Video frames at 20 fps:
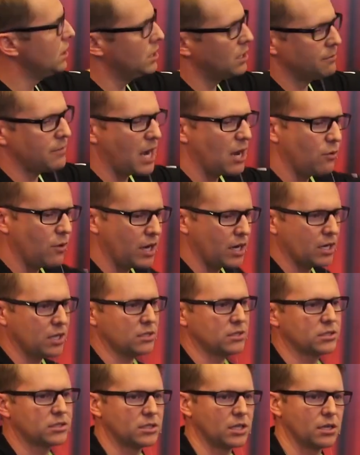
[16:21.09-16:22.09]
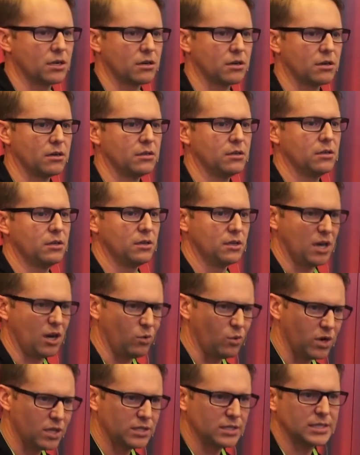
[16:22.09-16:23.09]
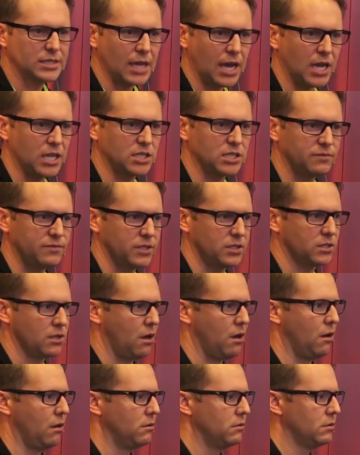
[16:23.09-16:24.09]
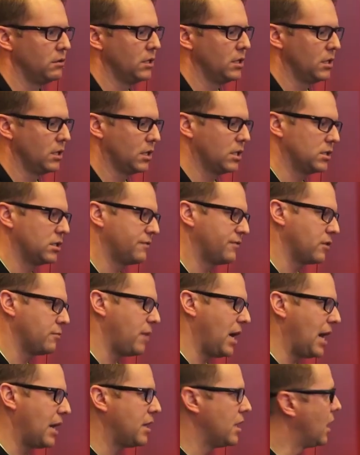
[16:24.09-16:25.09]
You might want to consider a one-size-fits-all, because if you're buying